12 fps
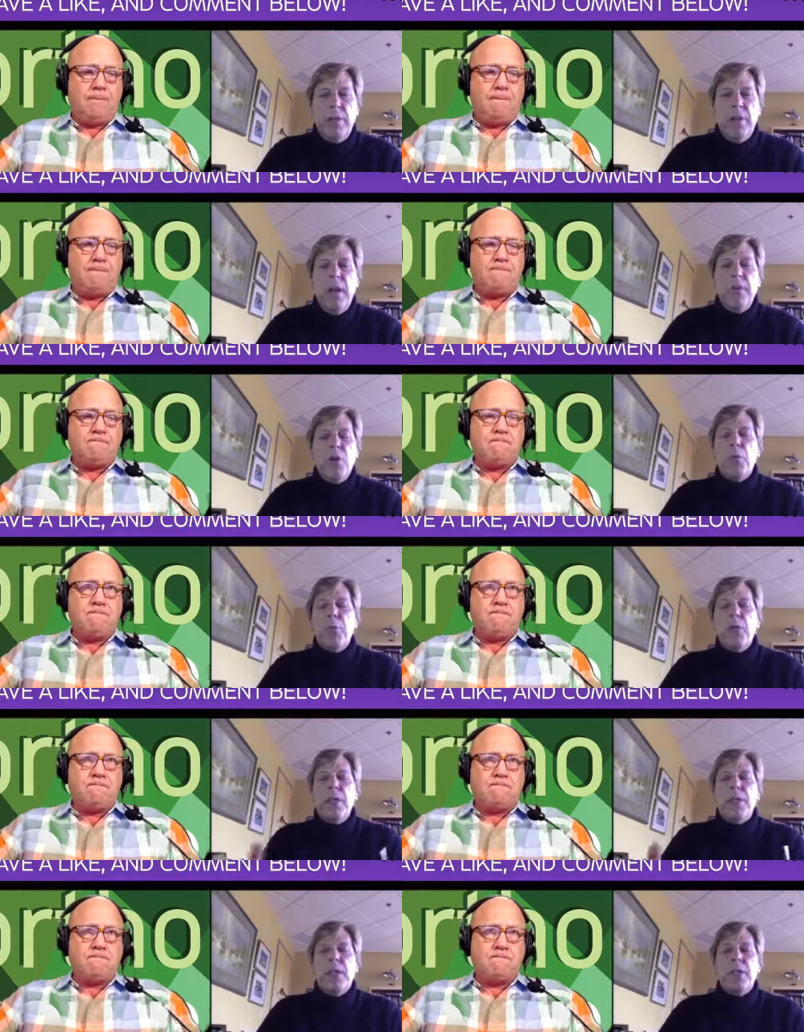Speaker 1: I mean, I have no
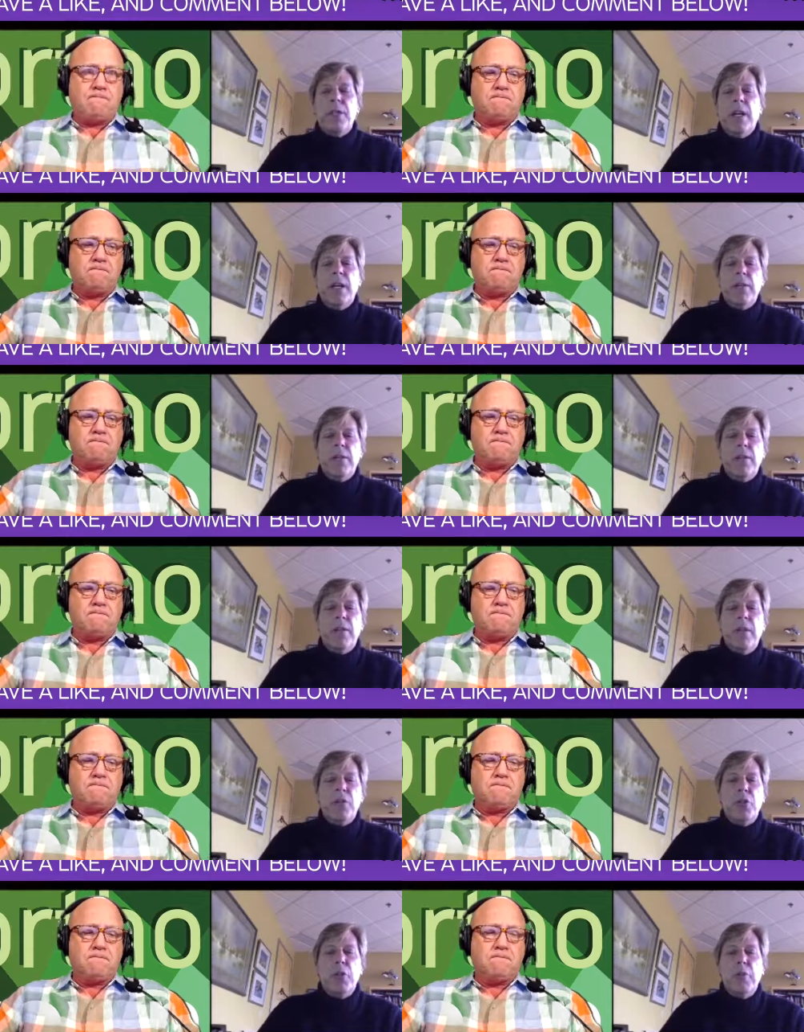pretense that
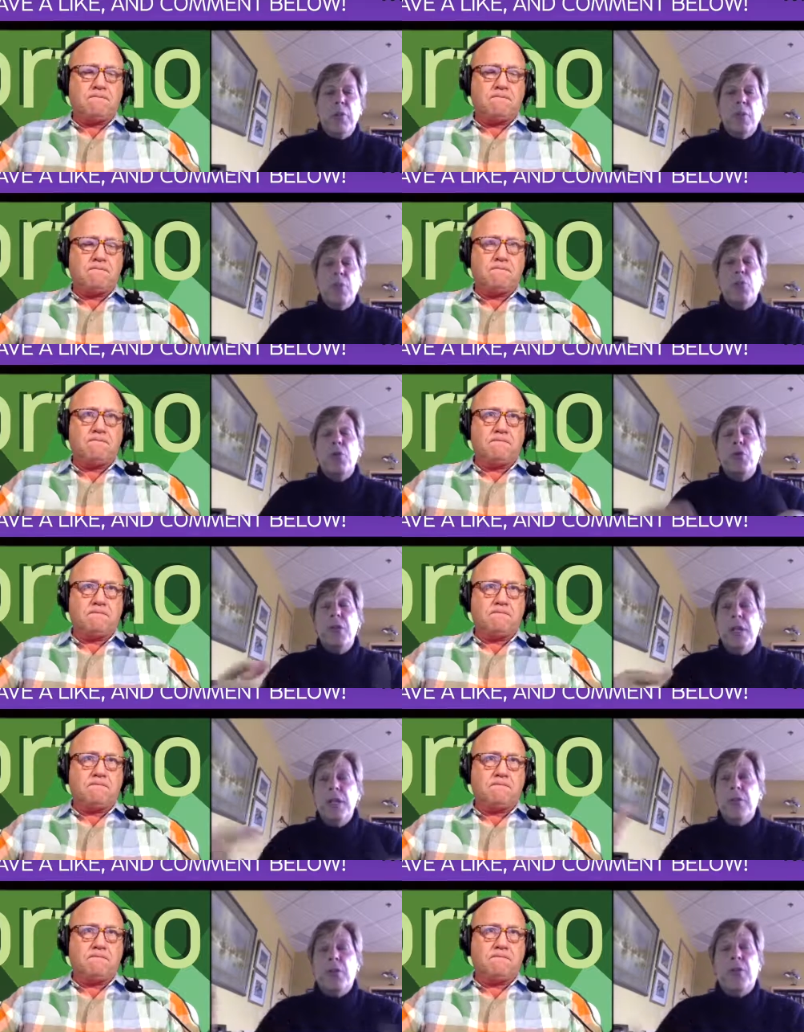there should be
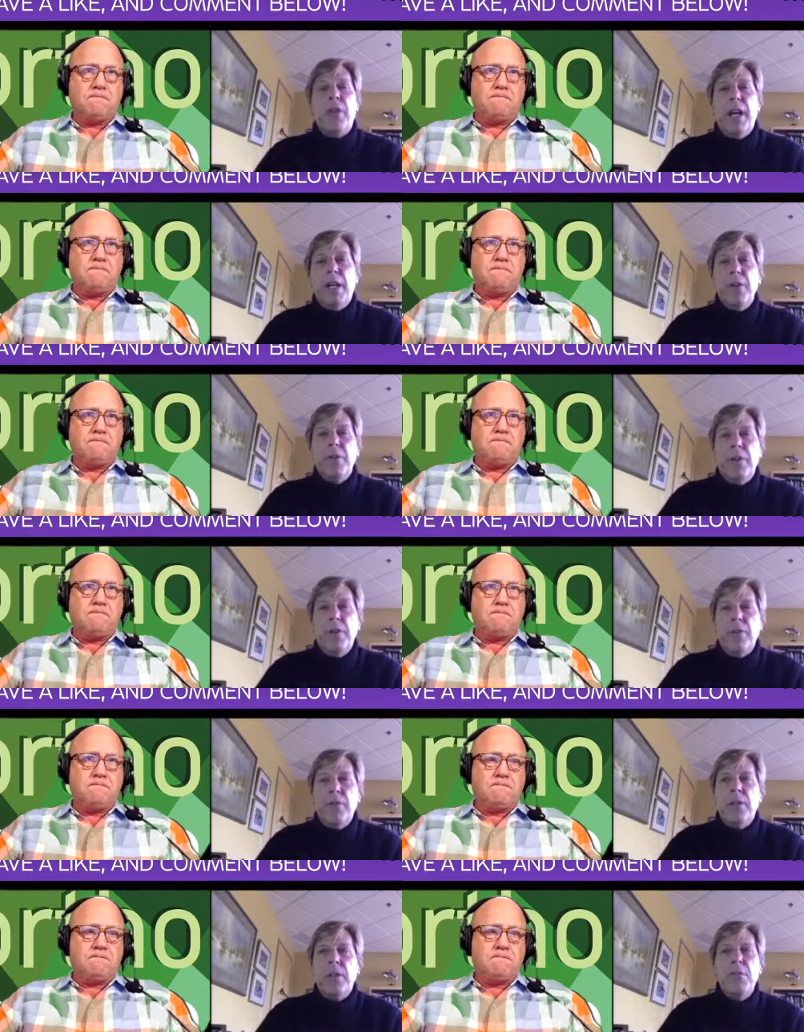routine surveillance
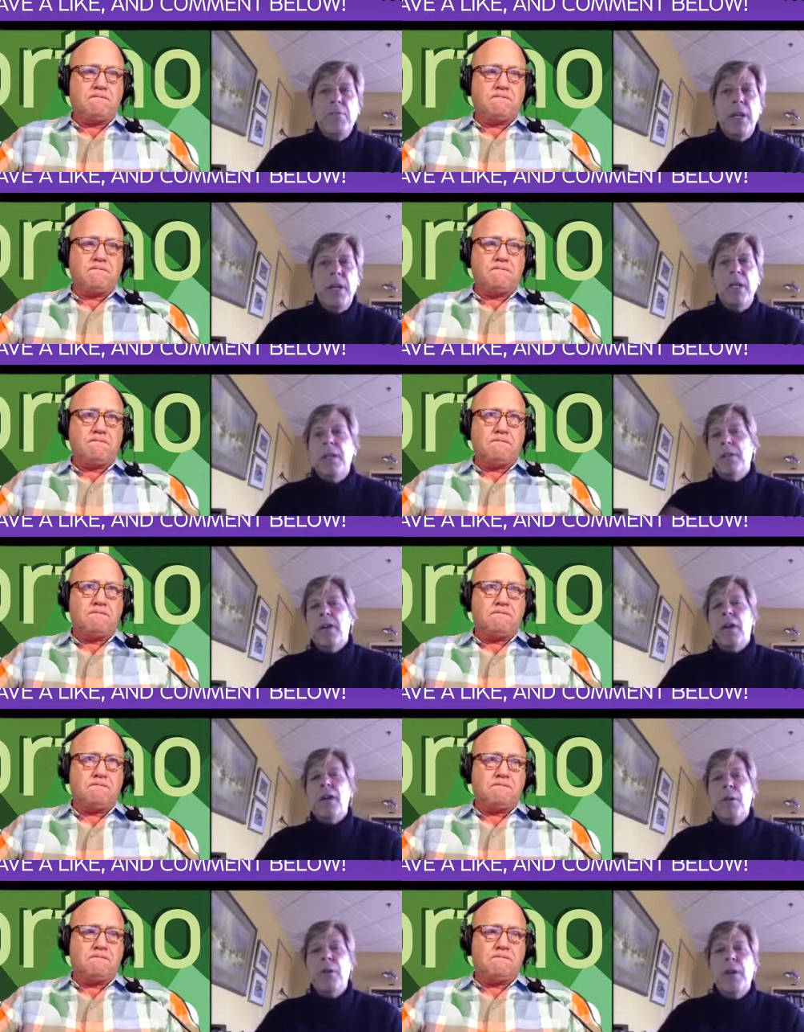of chlamydia and
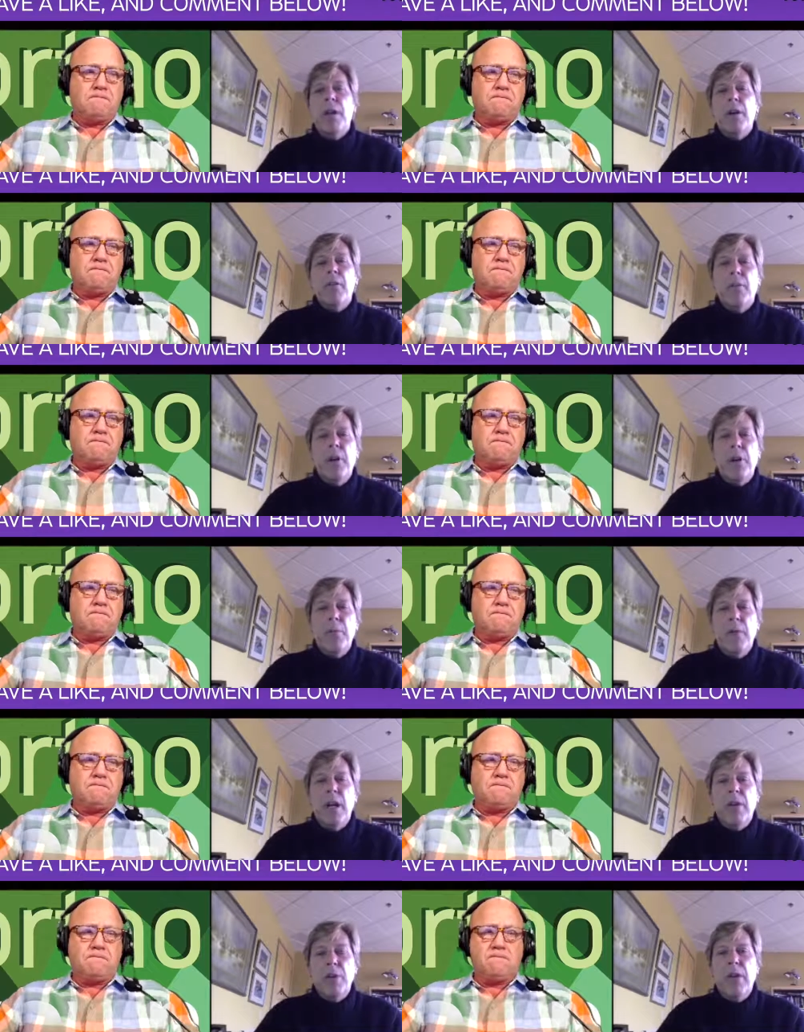gonorrhea
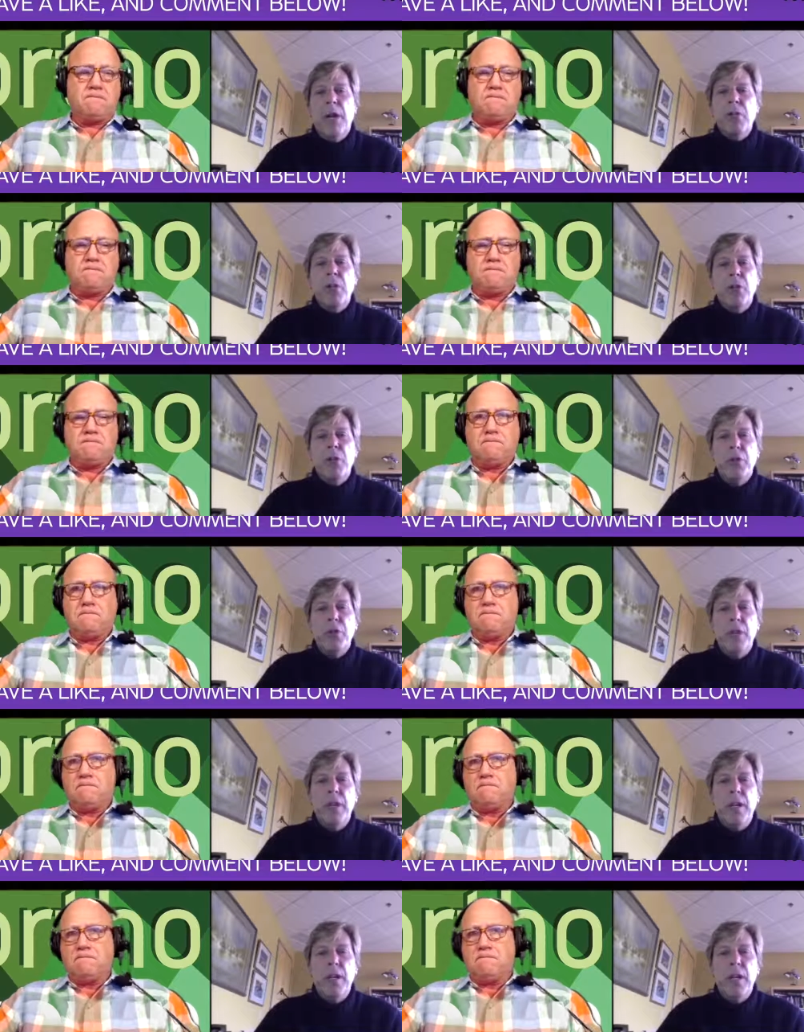from every patient you
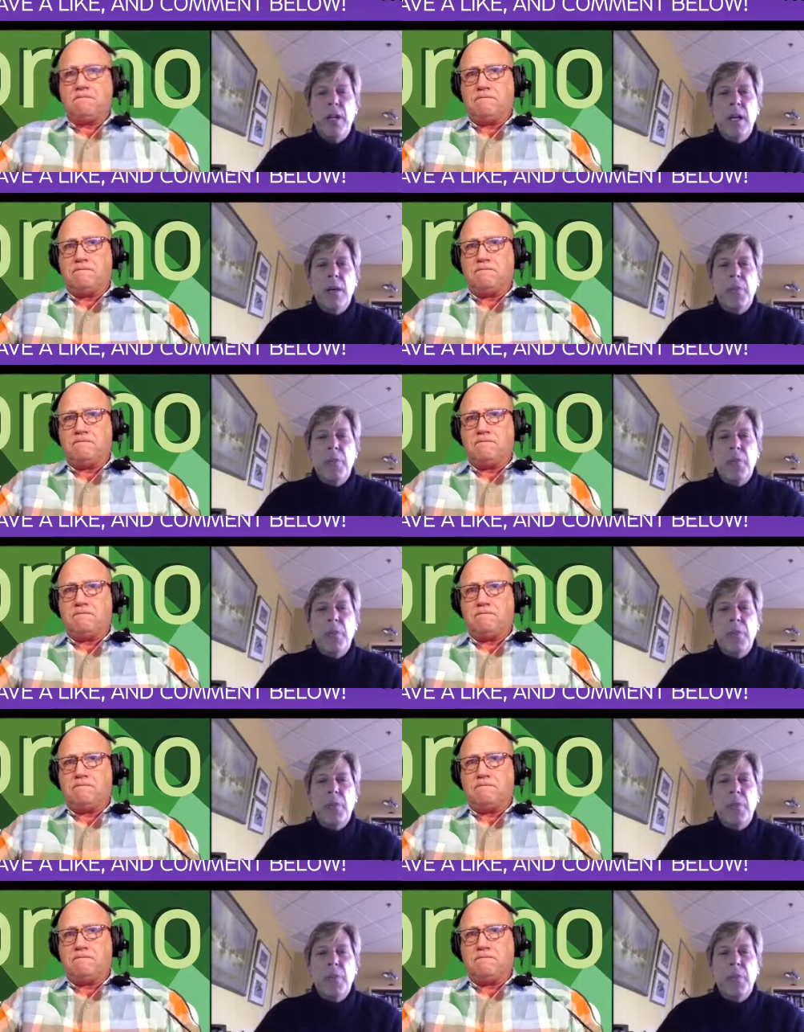see,